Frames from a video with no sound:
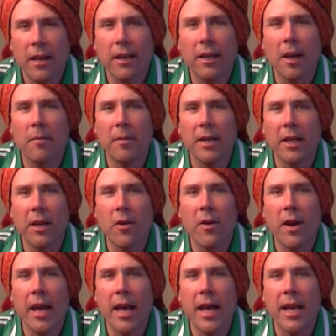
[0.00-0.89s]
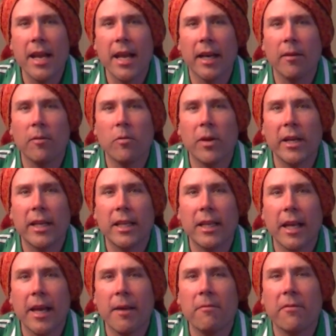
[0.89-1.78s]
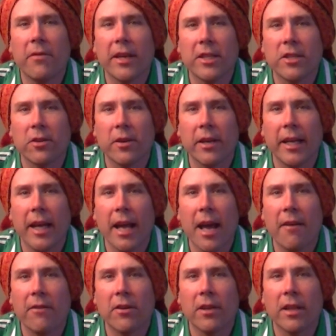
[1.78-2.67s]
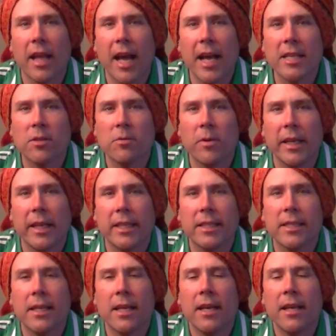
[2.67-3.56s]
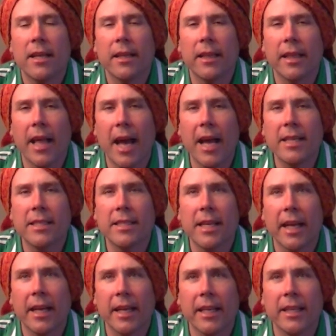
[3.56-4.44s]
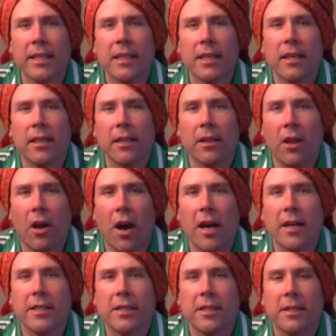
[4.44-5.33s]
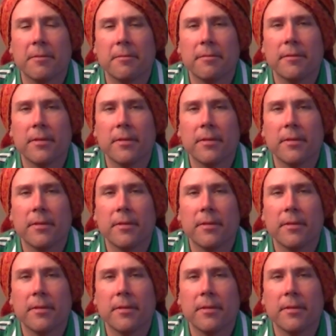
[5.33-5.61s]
coming to go ahead and reclaim victory after last week's last-second loss.